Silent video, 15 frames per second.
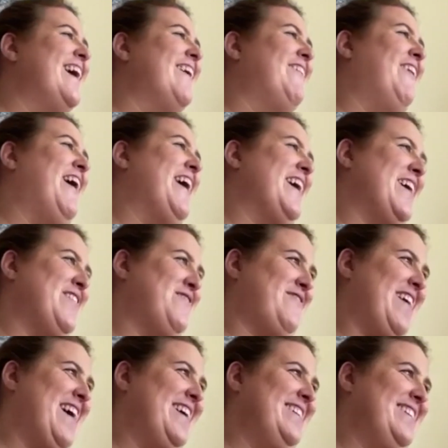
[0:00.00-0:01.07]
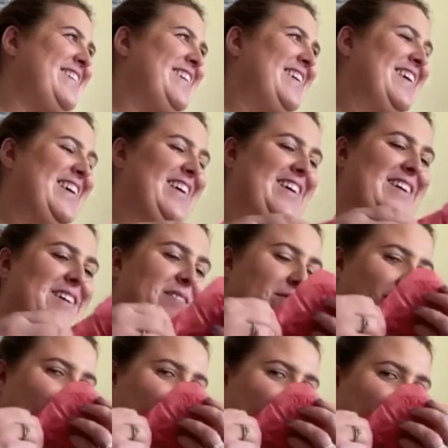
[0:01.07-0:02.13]
Why are you No, I was just
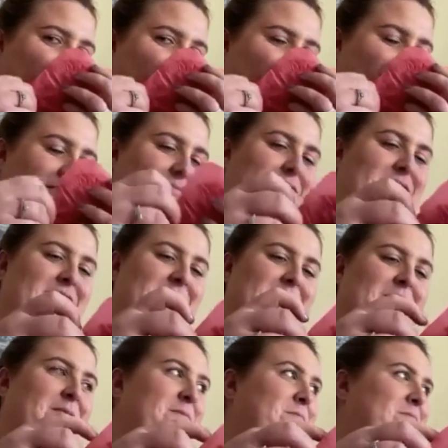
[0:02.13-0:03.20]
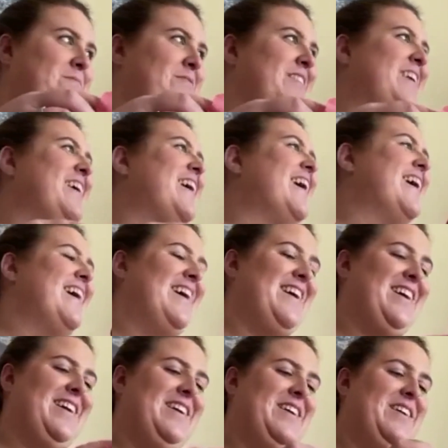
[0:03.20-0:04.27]
going to do this. it's going
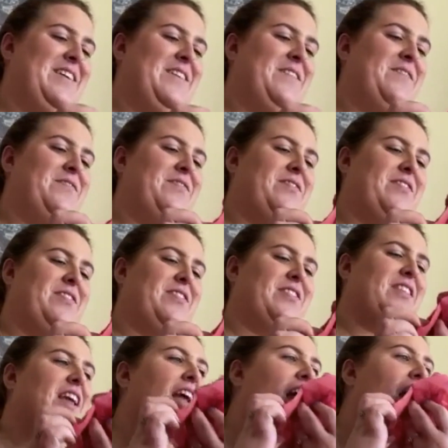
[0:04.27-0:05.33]
to do a good muscle. Thing. ready?